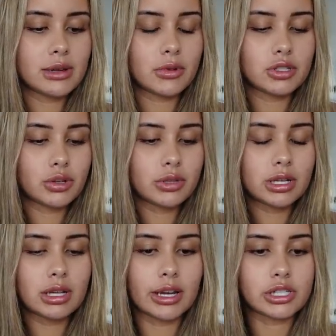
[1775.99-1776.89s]
I'm not sure what the
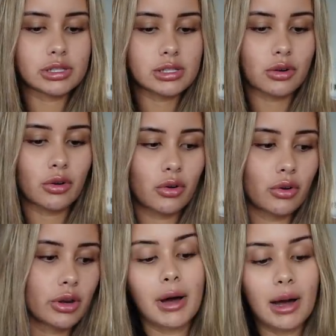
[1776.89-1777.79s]
collection's
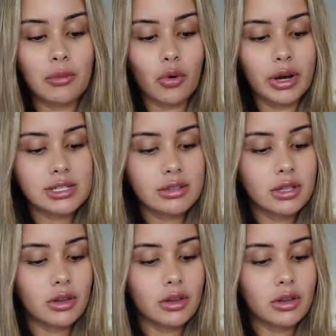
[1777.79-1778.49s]
called, but I'm always on